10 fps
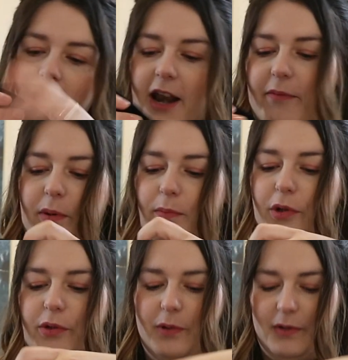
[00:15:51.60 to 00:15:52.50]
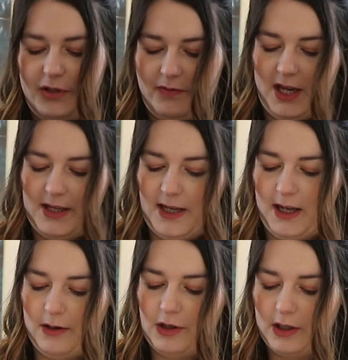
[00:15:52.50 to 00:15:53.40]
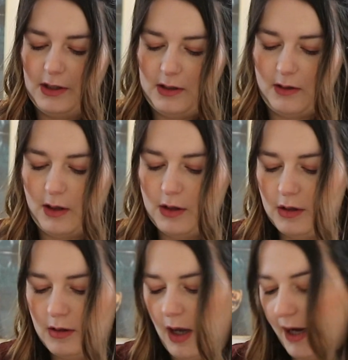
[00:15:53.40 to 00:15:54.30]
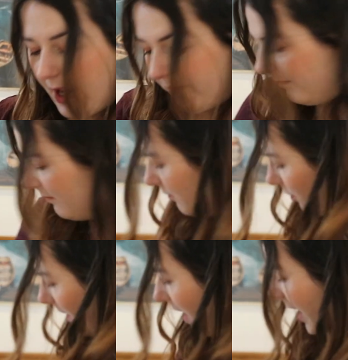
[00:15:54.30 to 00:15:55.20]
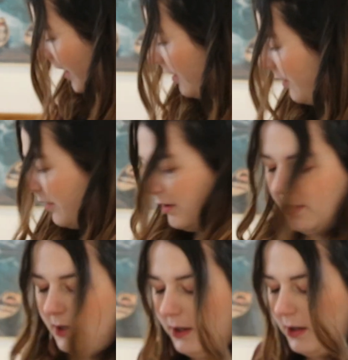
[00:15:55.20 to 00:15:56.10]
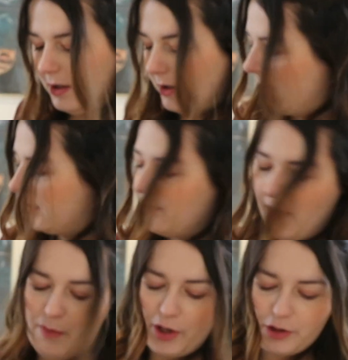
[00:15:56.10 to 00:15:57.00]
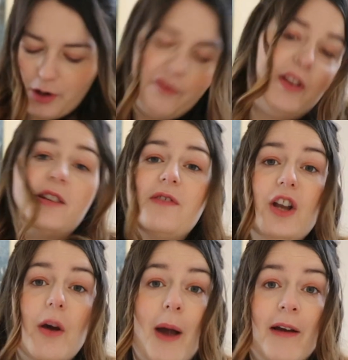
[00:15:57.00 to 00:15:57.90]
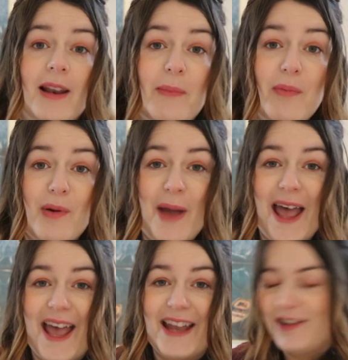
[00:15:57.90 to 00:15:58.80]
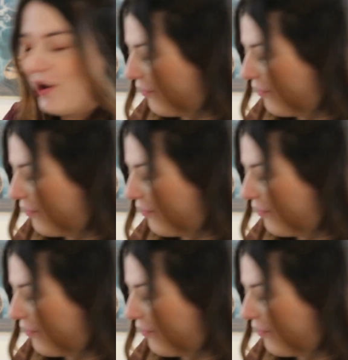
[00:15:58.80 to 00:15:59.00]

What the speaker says: And I put multiple ones of these in, just, again, prepared. That's my motto for this video apparently. Be prepared and